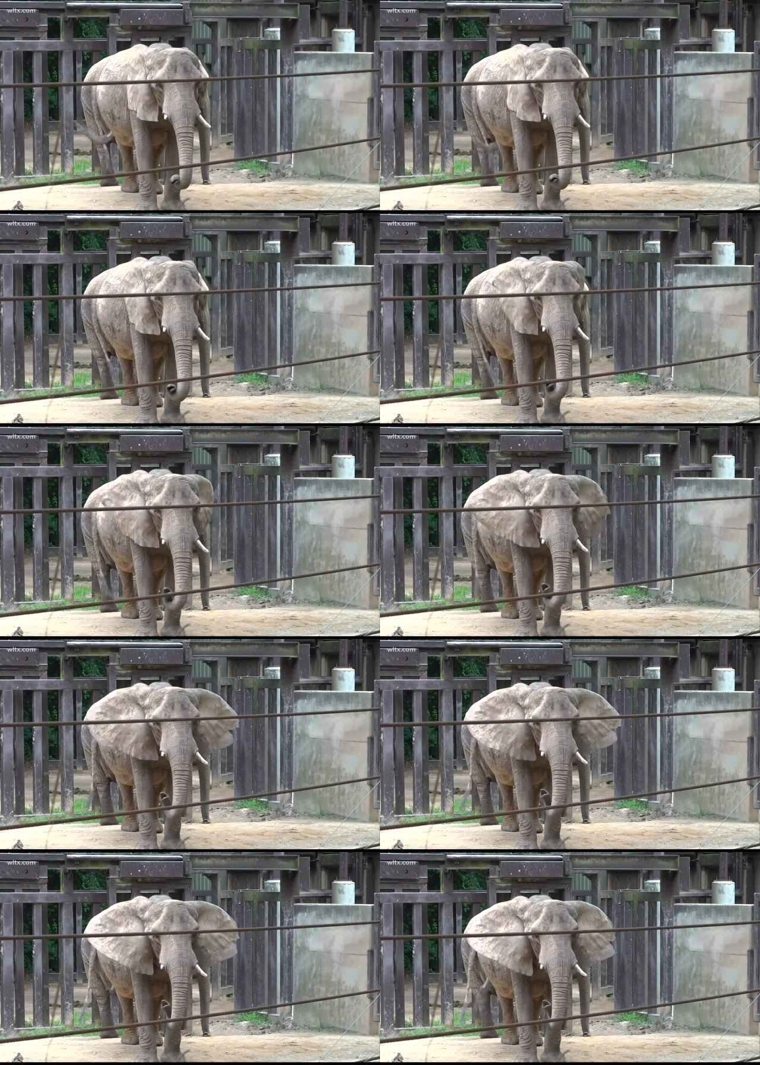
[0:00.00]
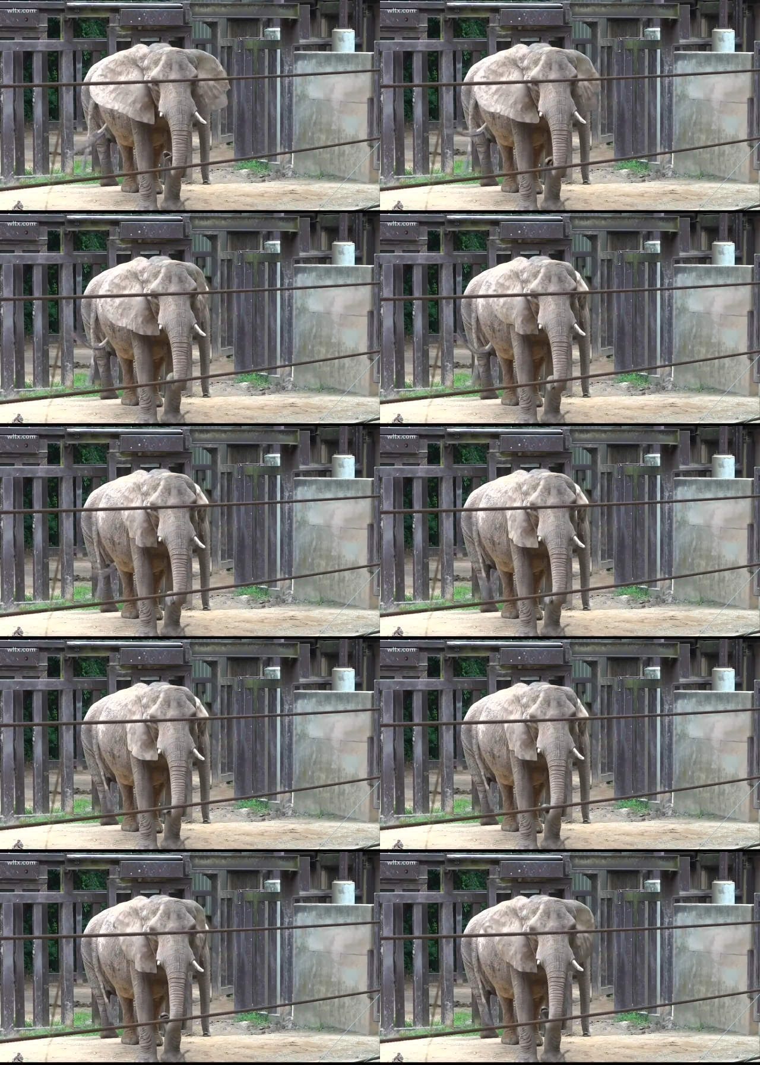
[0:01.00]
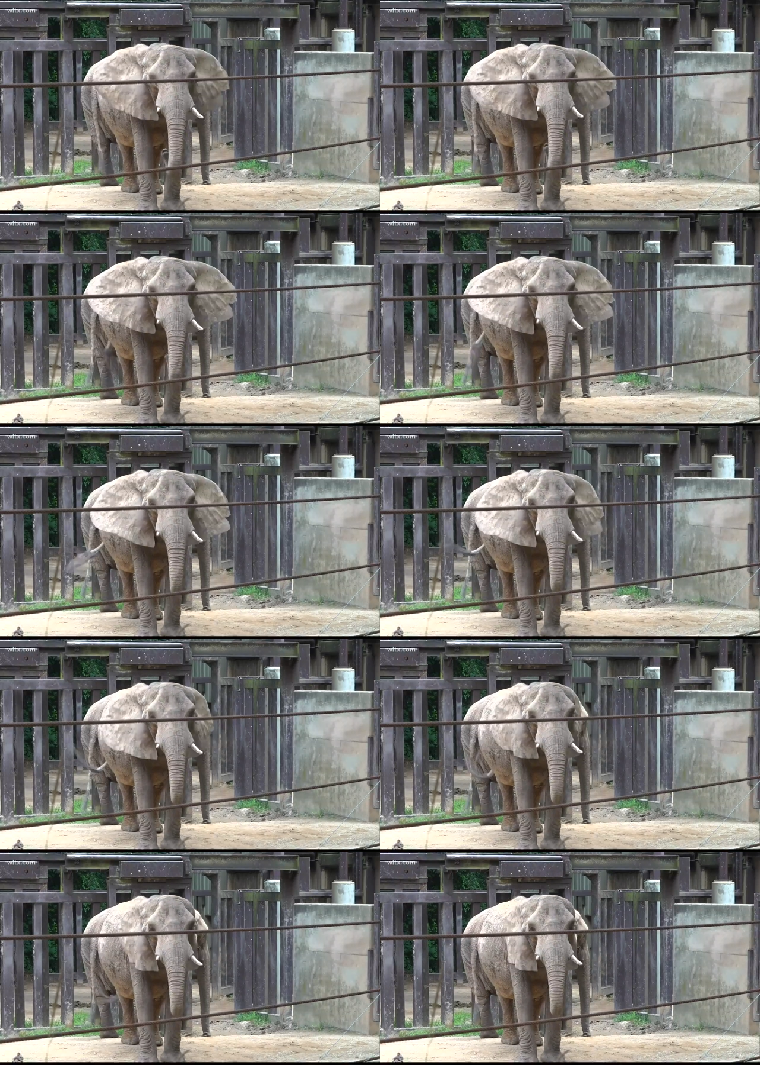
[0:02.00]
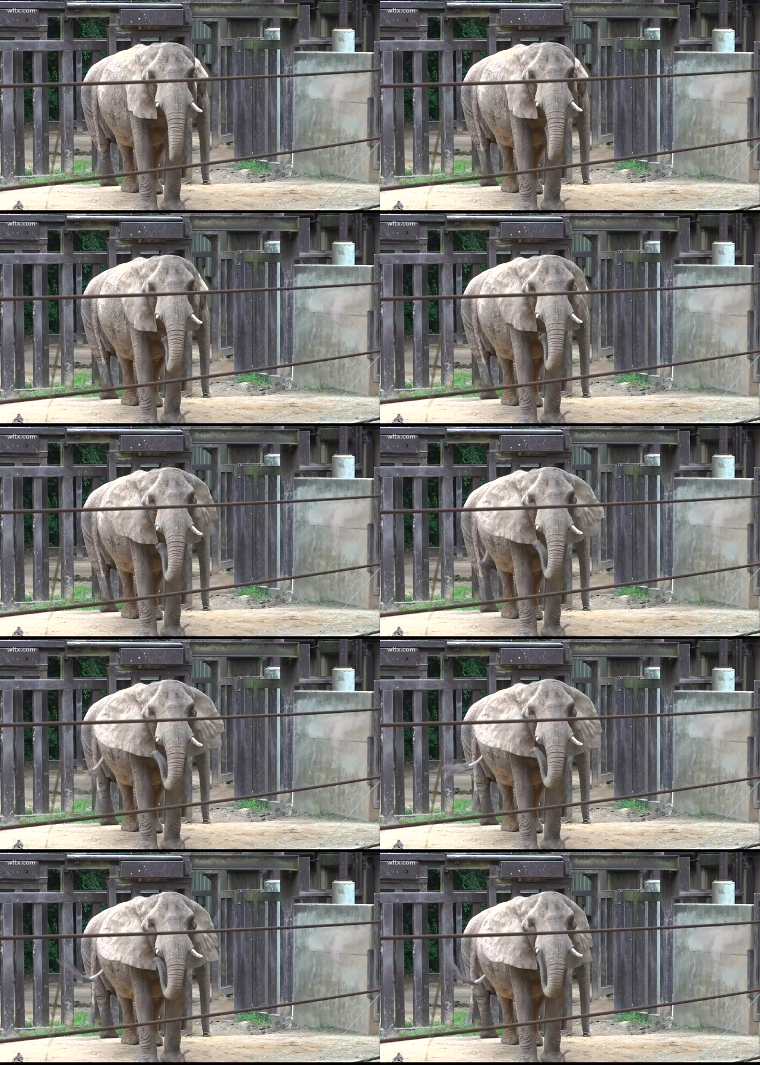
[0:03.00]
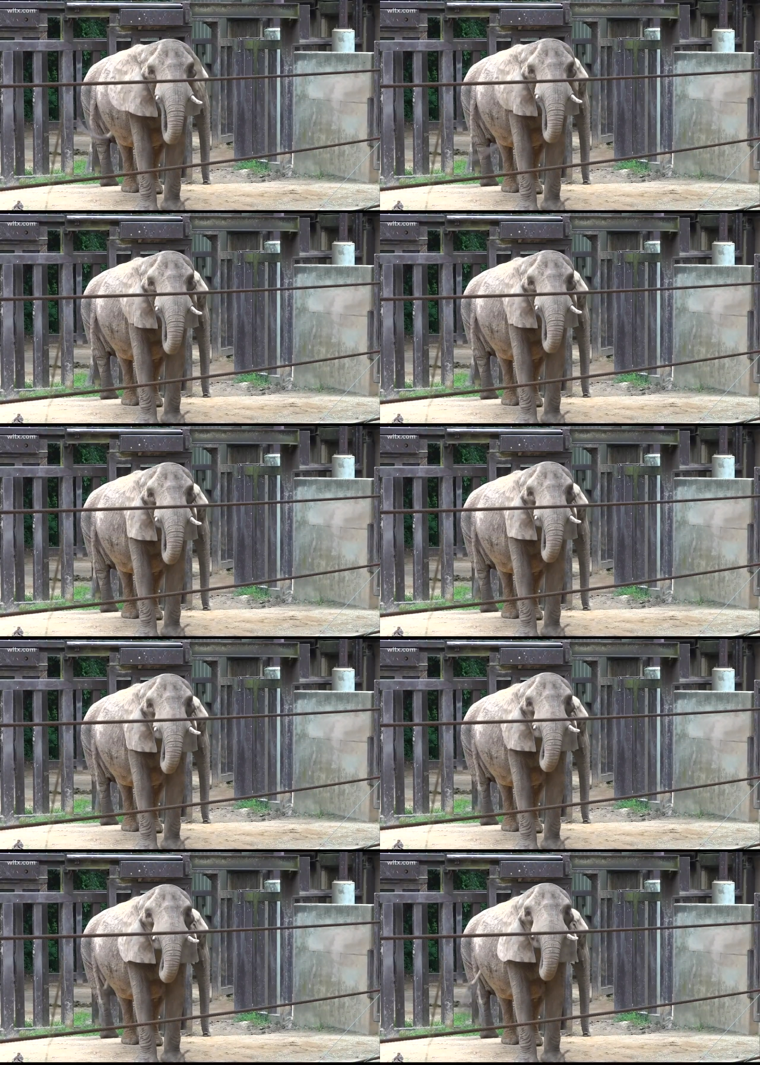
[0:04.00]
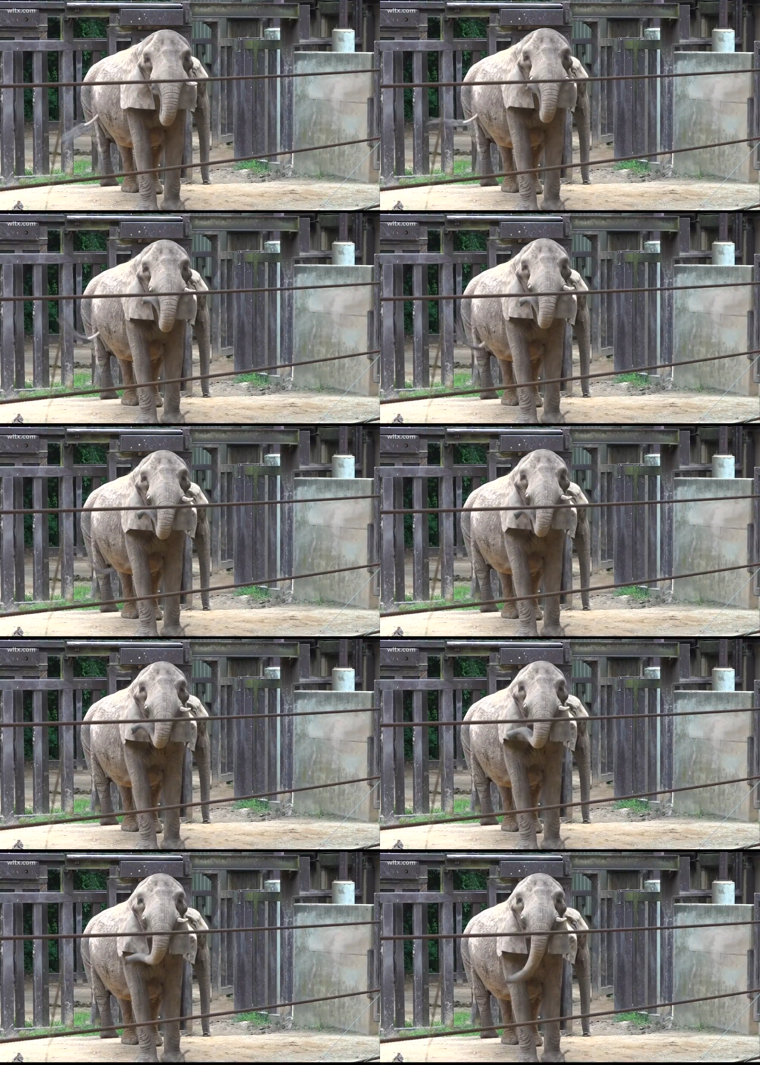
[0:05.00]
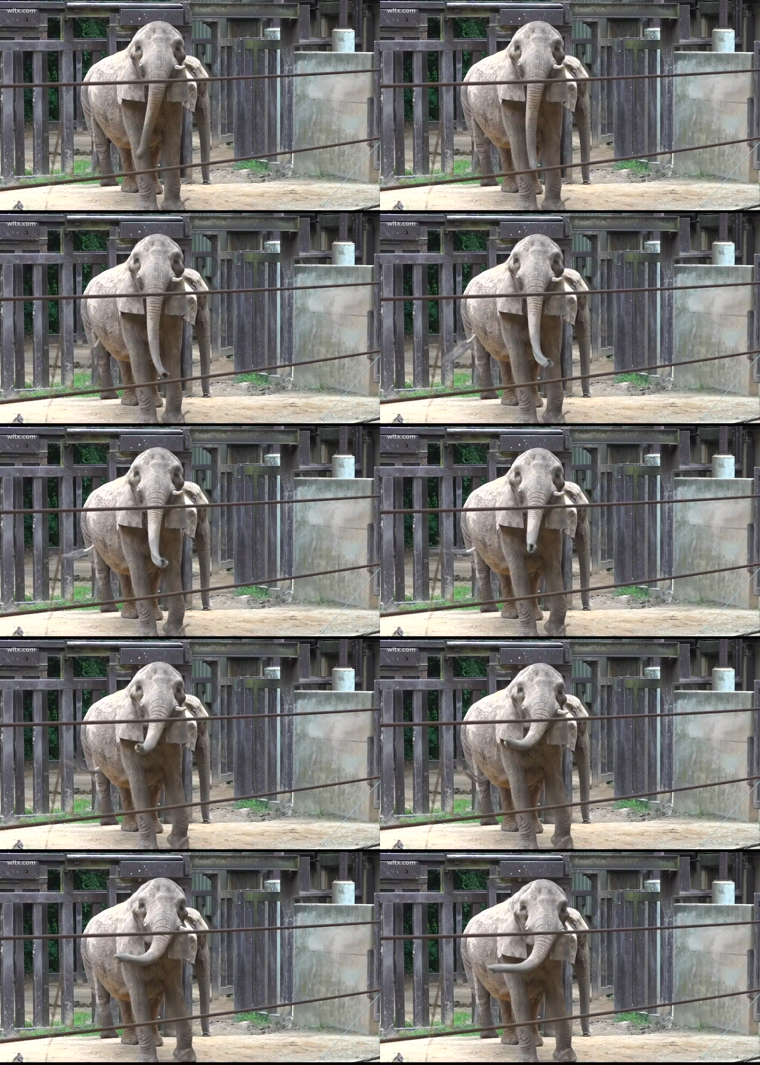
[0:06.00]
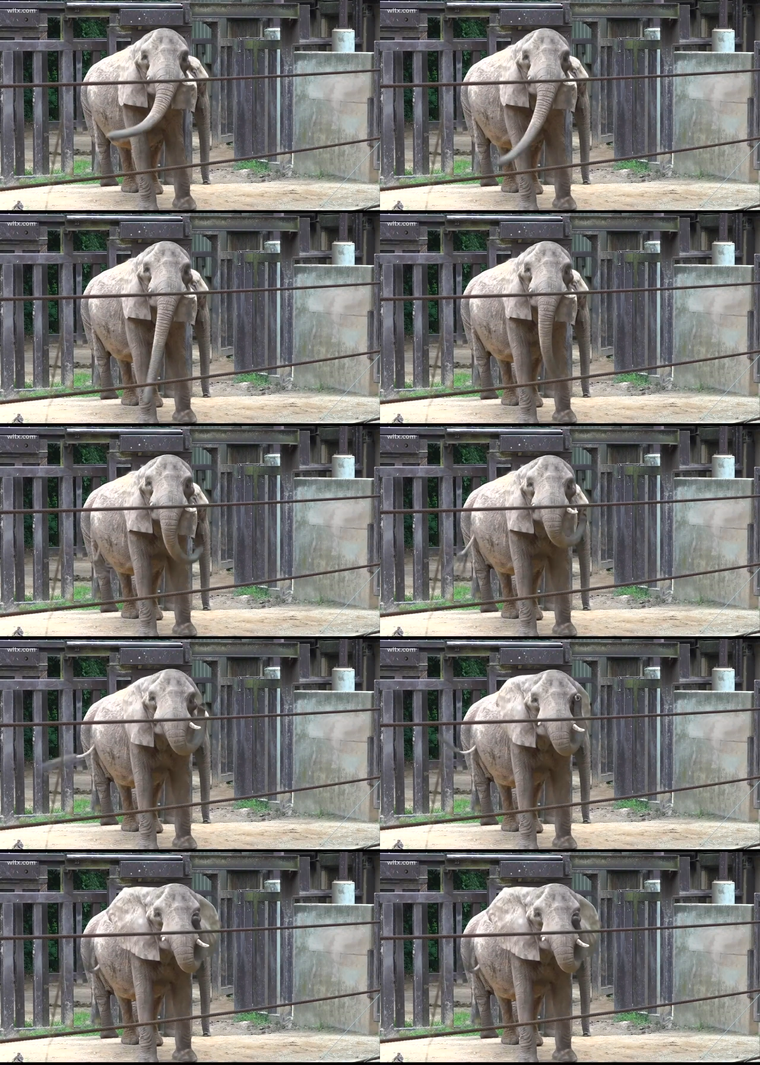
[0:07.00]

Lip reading: [unreadable: no face in view]